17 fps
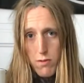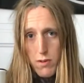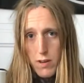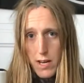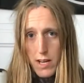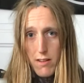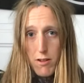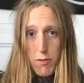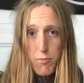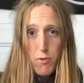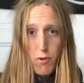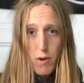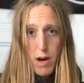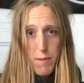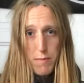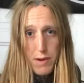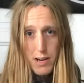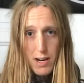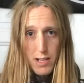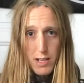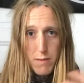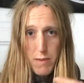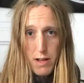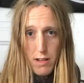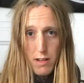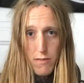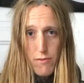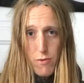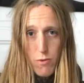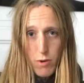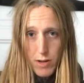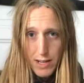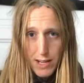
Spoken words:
and subscribe and click the bell if you want to